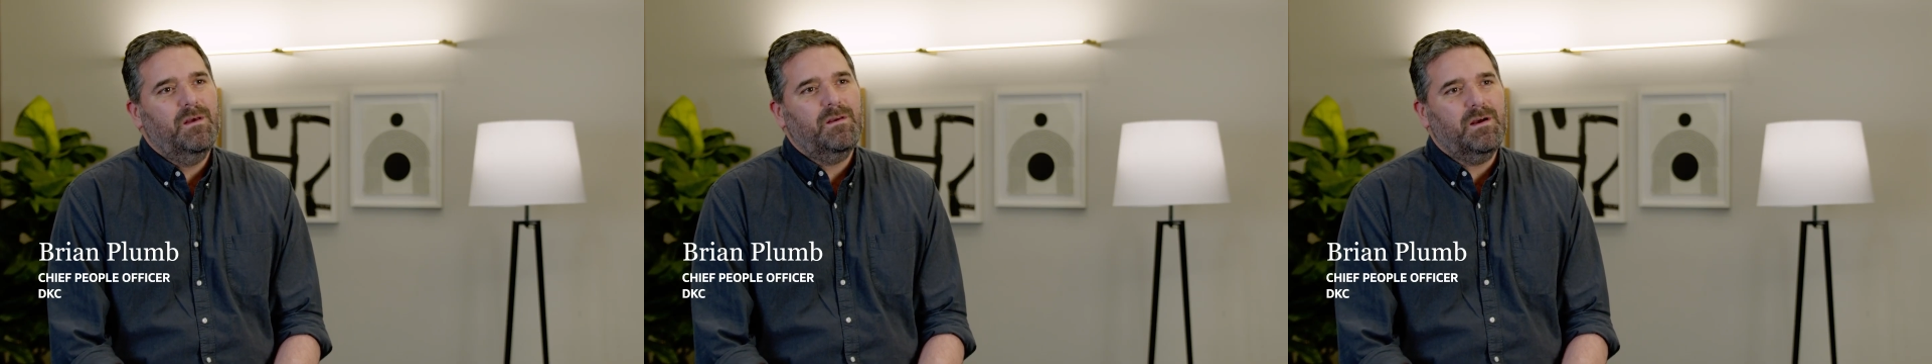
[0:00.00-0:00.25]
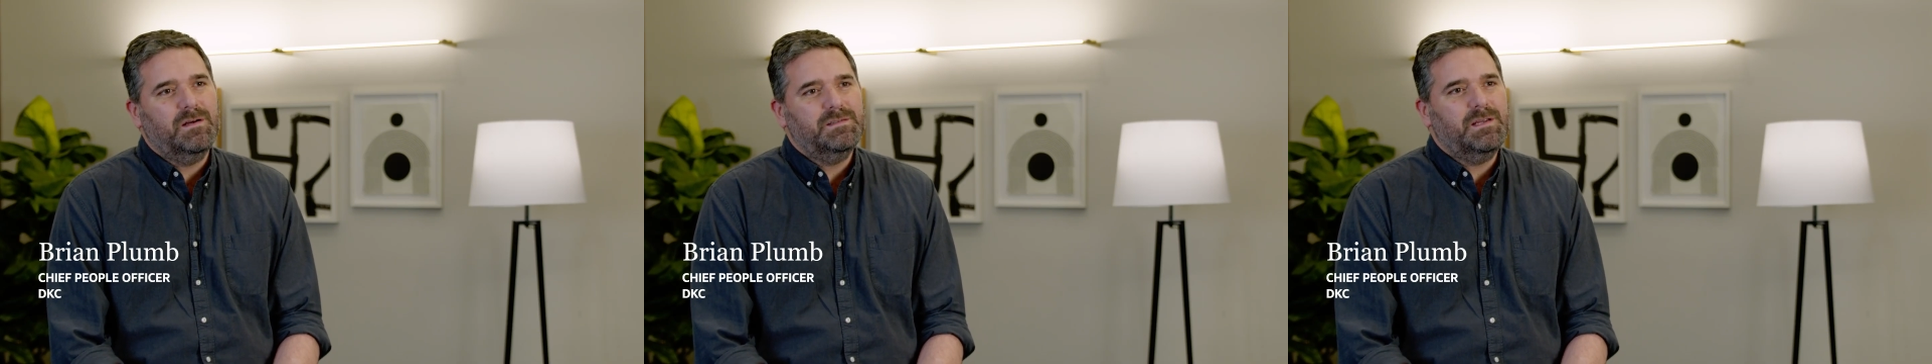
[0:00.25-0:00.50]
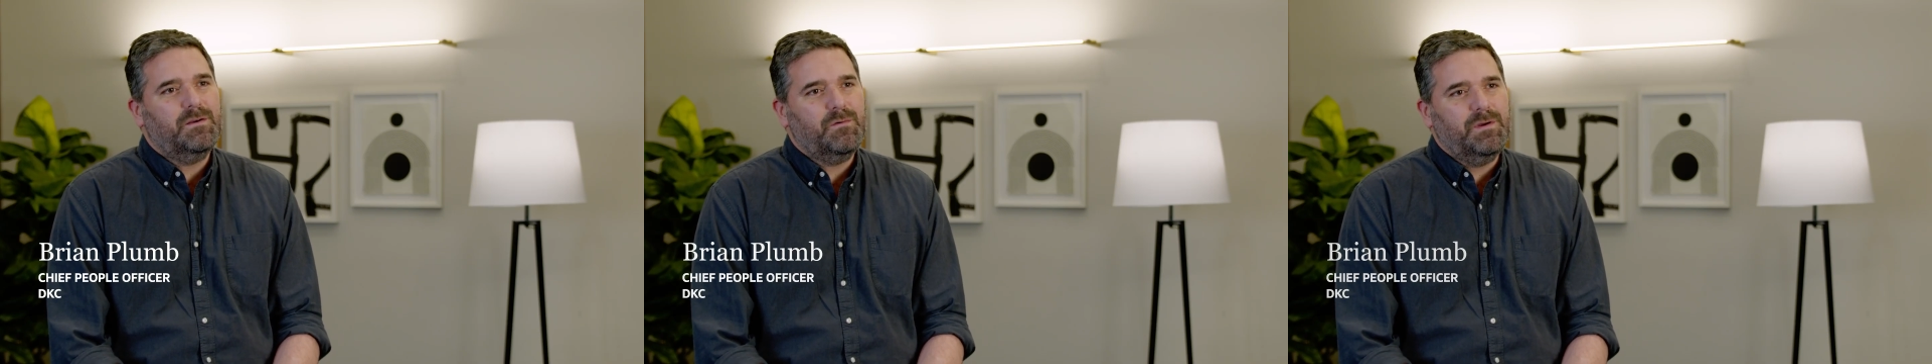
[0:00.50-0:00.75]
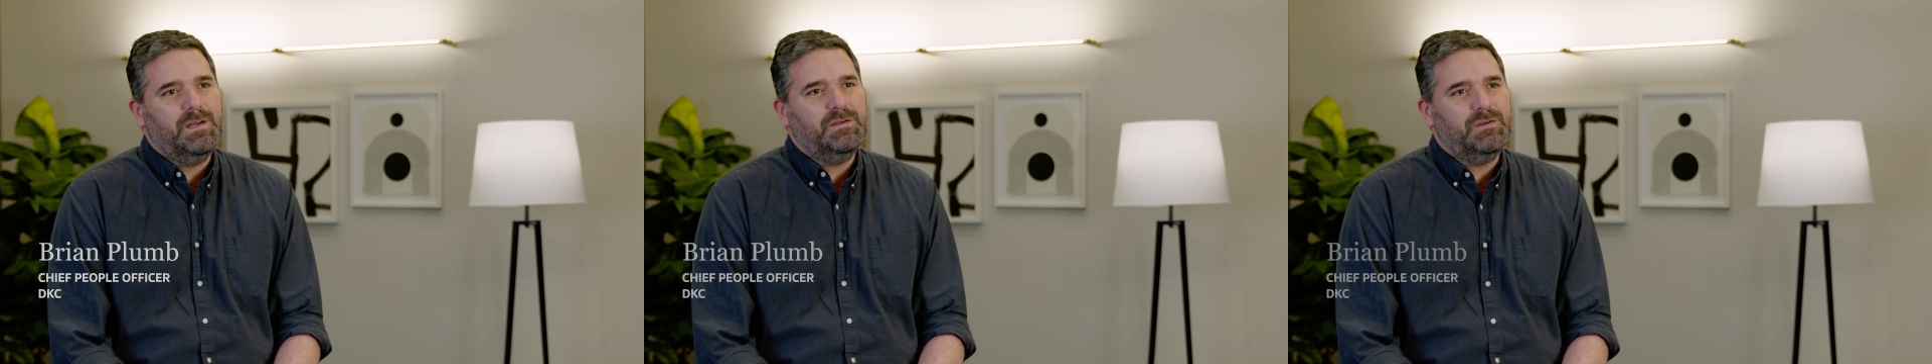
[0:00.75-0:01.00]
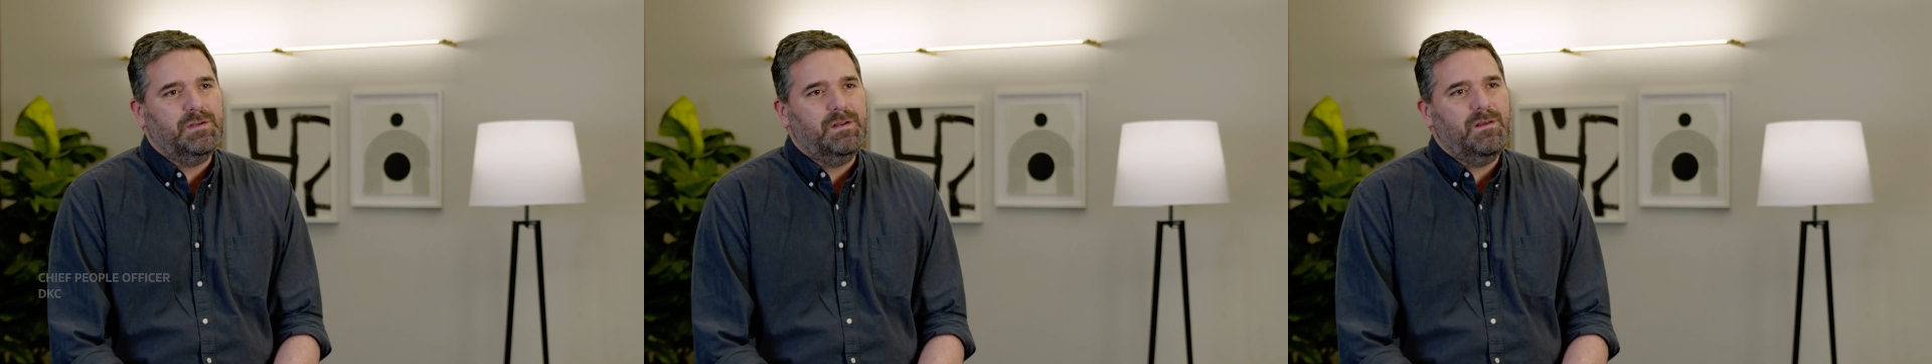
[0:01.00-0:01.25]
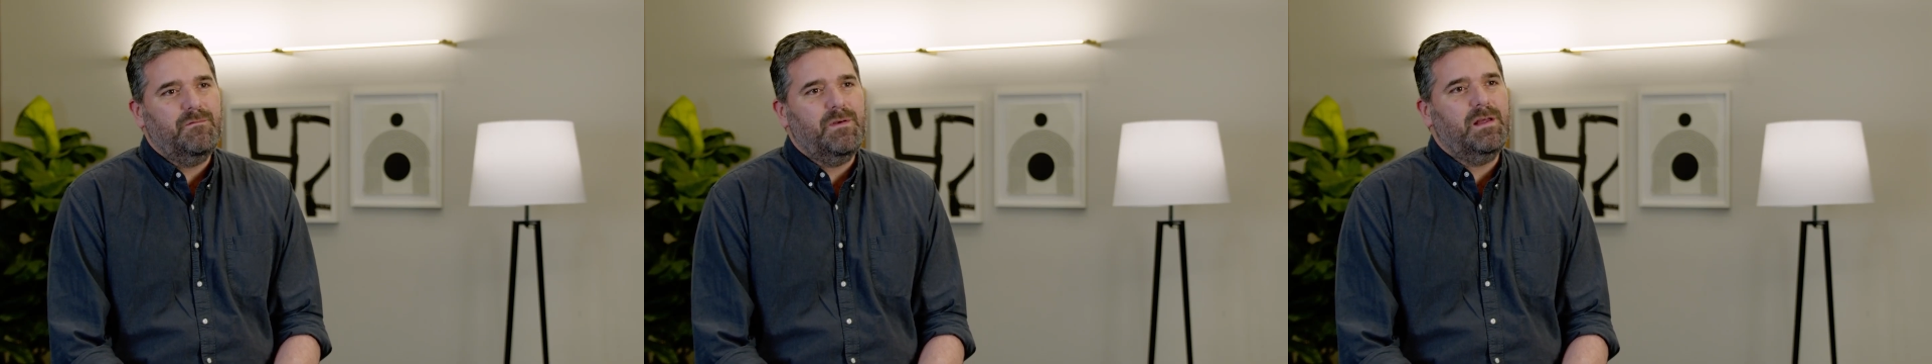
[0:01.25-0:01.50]
content creation,
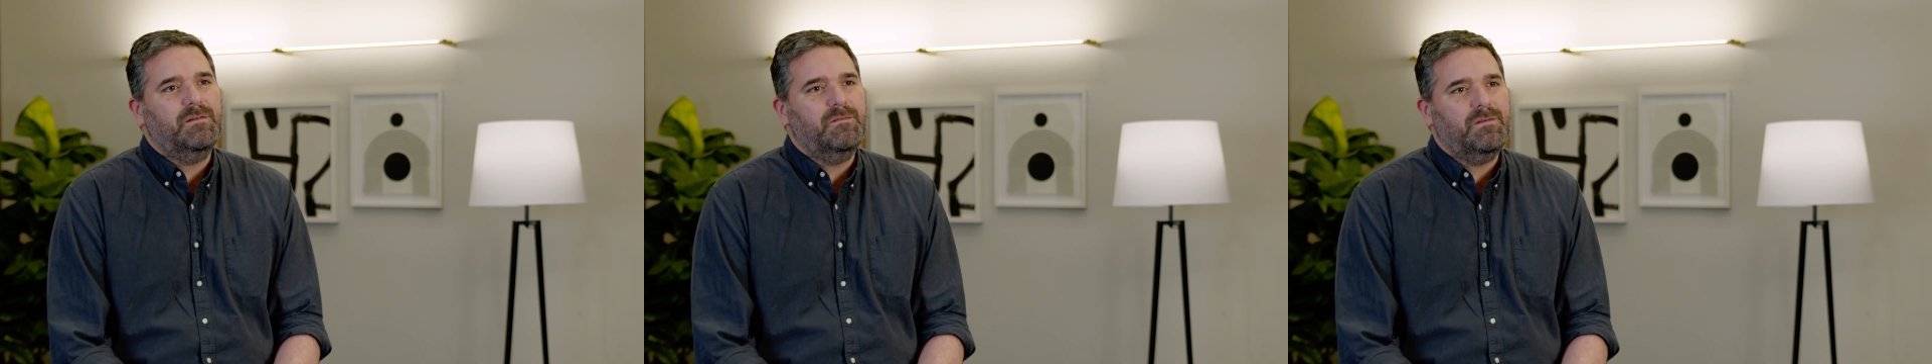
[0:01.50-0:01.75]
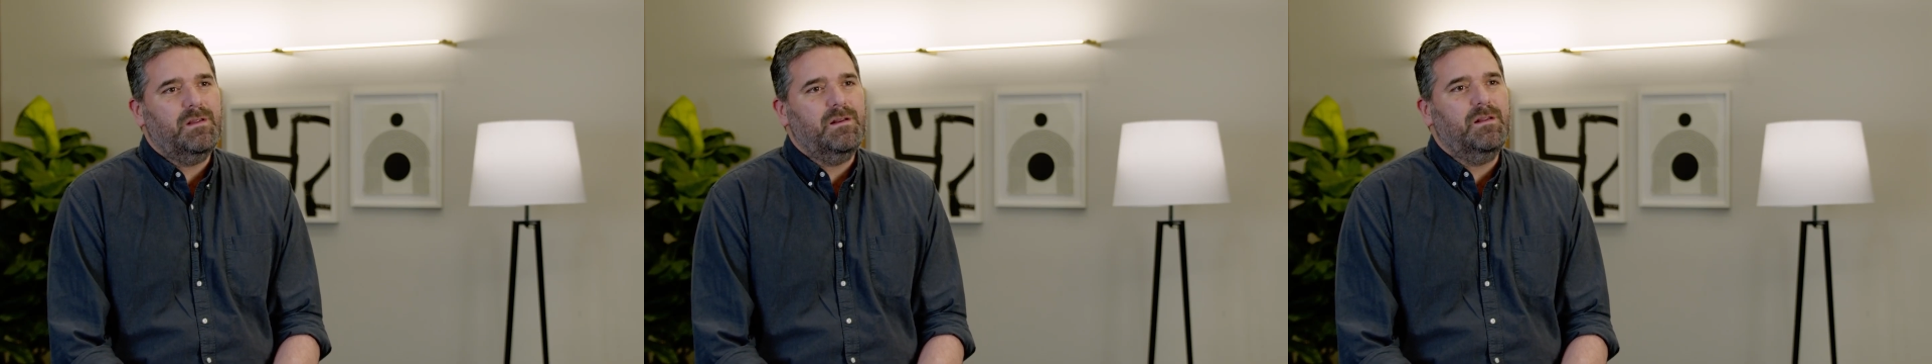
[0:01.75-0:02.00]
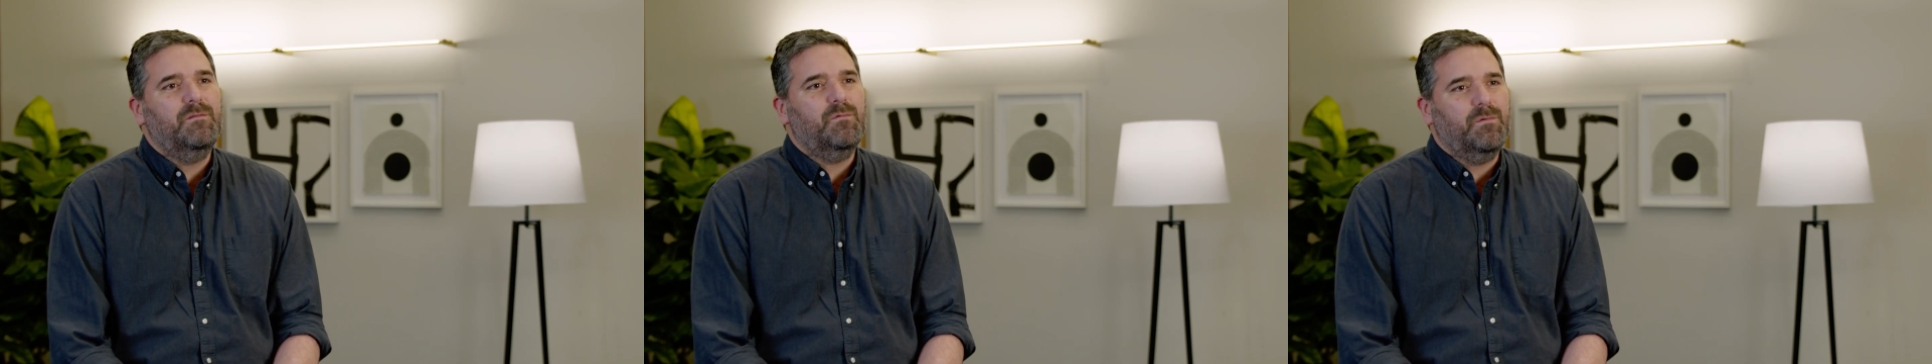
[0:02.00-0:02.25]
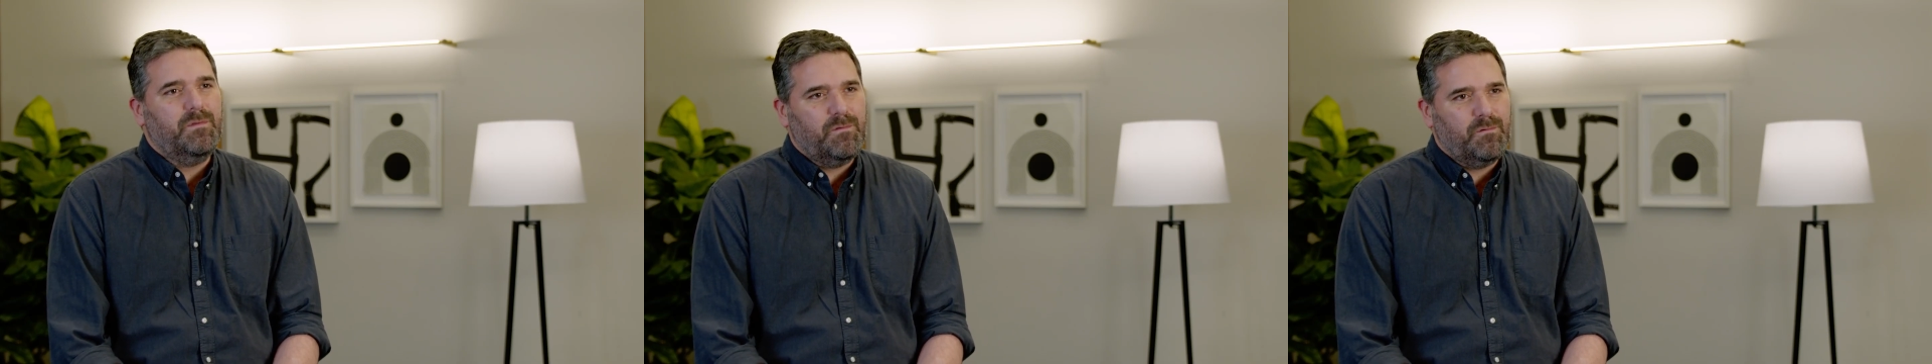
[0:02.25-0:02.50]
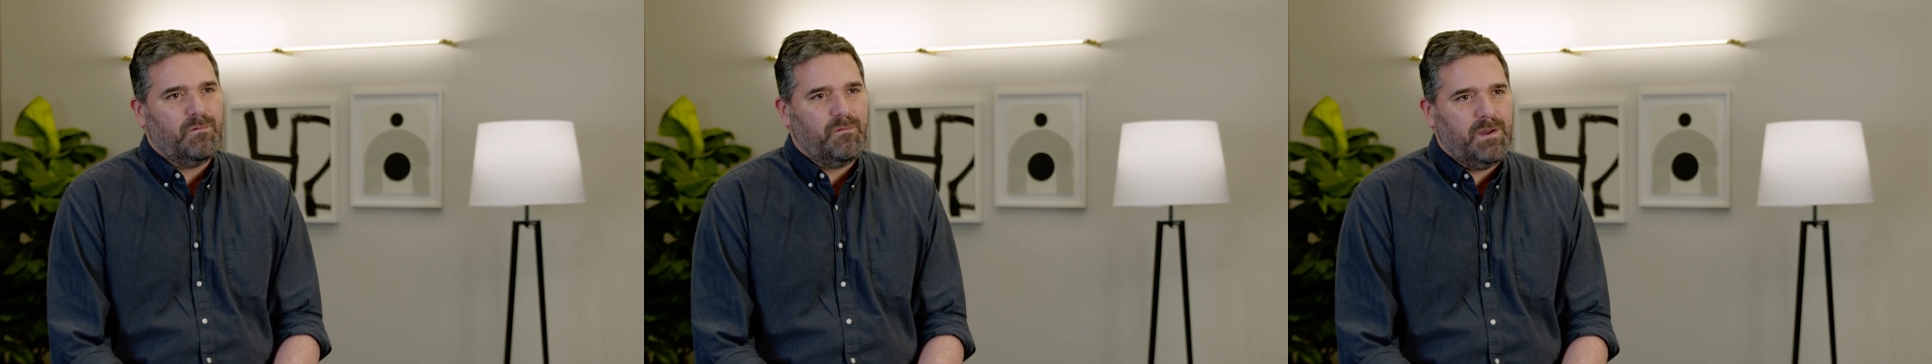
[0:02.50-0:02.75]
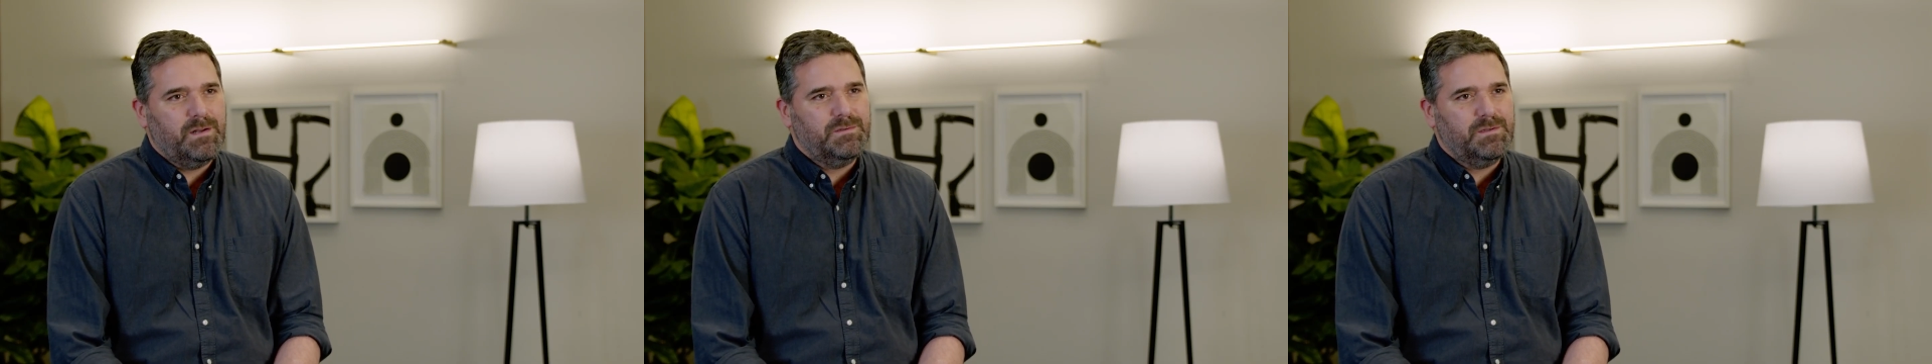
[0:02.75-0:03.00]
event, and influencer
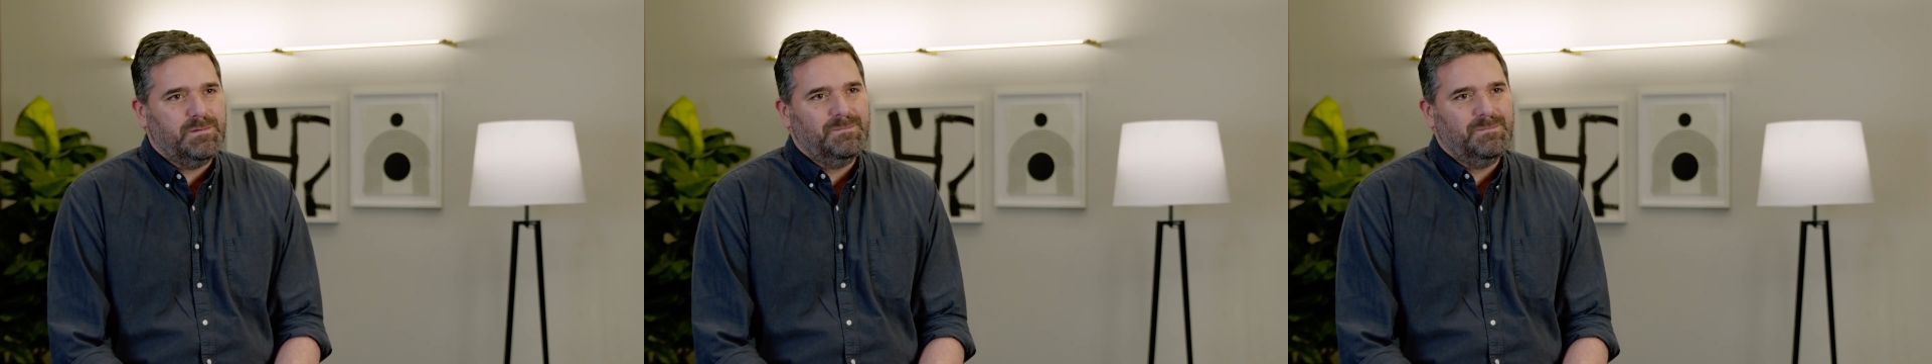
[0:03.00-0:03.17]
strategy.